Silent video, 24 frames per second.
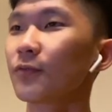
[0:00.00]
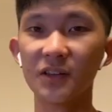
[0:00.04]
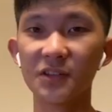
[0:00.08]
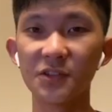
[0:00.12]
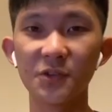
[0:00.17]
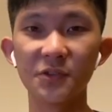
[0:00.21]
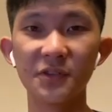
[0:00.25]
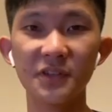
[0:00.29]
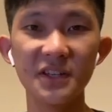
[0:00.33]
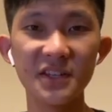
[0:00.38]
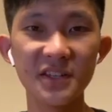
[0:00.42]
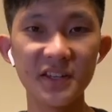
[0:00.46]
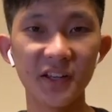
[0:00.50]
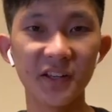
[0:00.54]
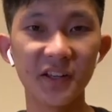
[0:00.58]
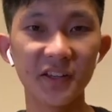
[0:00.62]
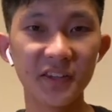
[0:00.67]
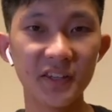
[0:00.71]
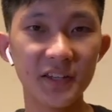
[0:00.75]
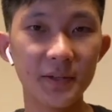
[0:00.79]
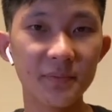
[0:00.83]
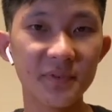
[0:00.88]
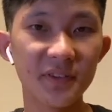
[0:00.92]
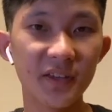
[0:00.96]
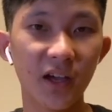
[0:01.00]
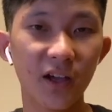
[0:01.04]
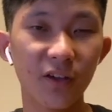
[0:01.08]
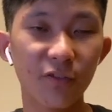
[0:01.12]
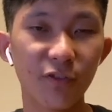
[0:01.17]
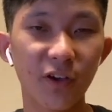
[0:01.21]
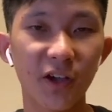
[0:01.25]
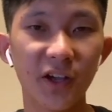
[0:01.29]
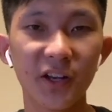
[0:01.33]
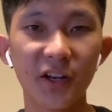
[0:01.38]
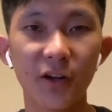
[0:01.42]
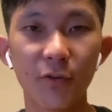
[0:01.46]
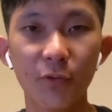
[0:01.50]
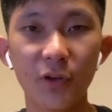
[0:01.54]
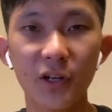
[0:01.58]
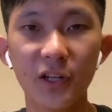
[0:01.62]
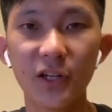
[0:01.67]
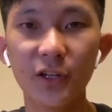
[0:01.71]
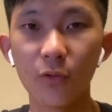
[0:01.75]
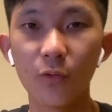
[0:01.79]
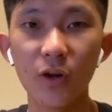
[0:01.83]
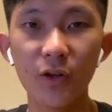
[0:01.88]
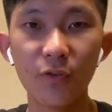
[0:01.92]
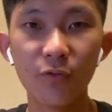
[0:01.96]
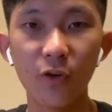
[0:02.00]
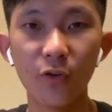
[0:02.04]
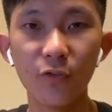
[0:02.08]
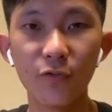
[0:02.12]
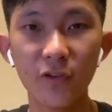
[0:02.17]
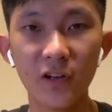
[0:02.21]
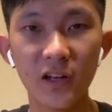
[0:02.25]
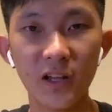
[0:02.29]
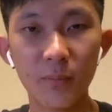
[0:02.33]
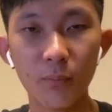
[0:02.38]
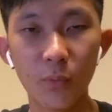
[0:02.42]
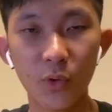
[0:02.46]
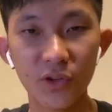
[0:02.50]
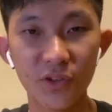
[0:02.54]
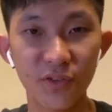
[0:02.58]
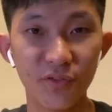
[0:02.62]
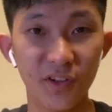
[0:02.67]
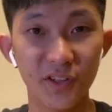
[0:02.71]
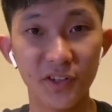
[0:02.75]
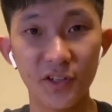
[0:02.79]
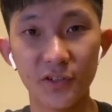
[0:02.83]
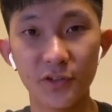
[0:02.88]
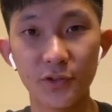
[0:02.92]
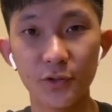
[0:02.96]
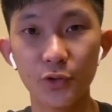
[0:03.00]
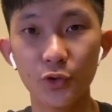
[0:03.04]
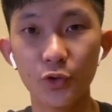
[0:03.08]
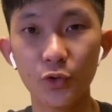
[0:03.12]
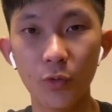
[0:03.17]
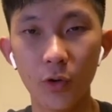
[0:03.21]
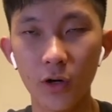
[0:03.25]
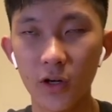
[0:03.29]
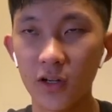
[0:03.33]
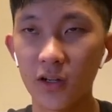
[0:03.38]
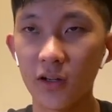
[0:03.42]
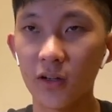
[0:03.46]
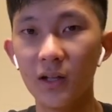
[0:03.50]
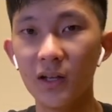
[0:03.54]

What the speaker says: So these are the themes that I find are really great for feeling motivated to do work.